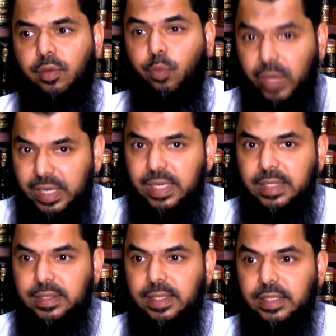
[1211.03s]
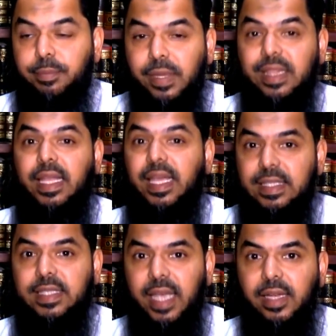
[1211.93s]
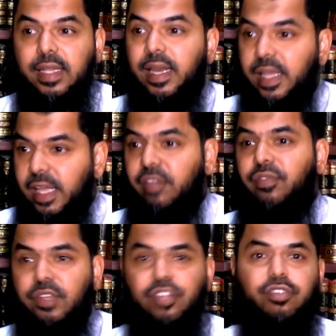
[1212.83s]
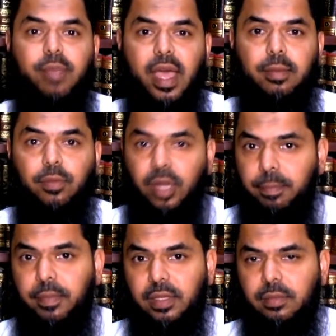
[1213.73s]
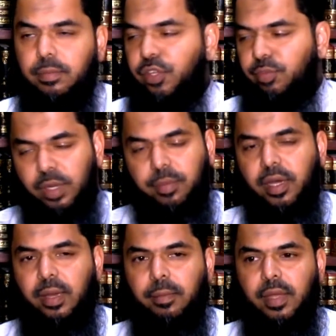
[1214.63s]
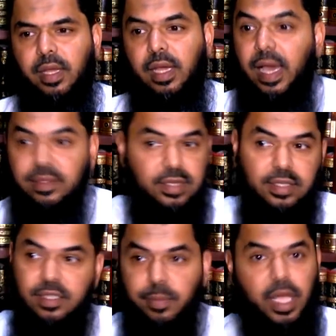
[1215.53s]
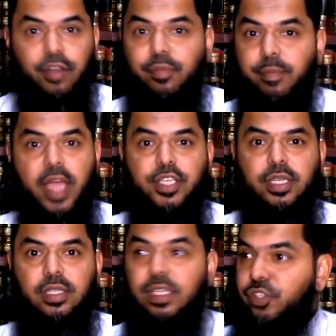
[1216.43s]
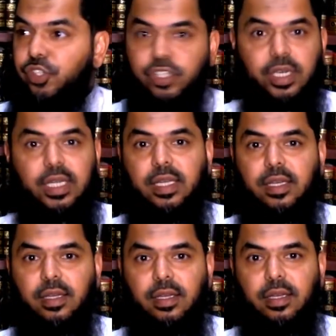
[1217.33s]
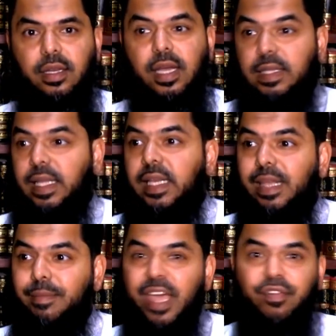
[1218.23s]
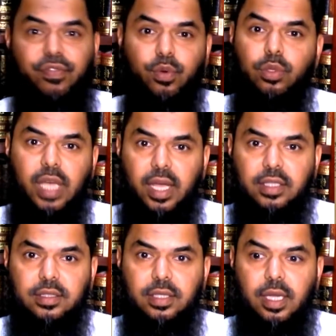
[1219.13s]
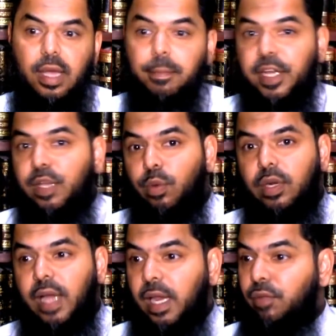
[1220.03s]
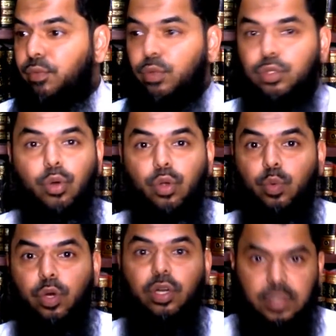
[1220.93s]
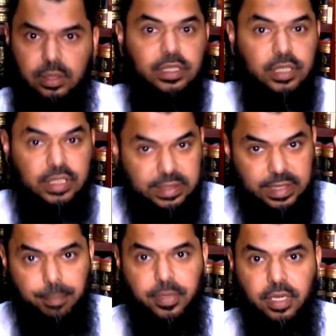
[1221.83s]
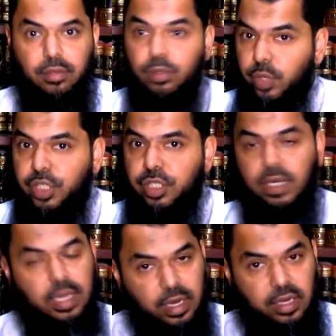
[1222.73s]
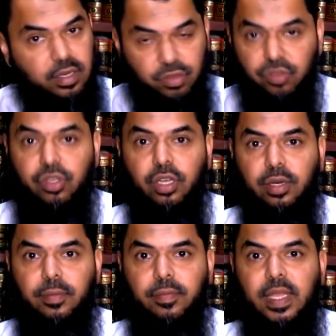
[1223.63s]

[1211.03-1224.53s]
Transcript: witness this, but they said that if this man Muhammad peace be upon him has done some kind of magic, this a trick, then he may have fooled us, but he will not have fooled the whole world. This is a skeptical question, and, and this is good.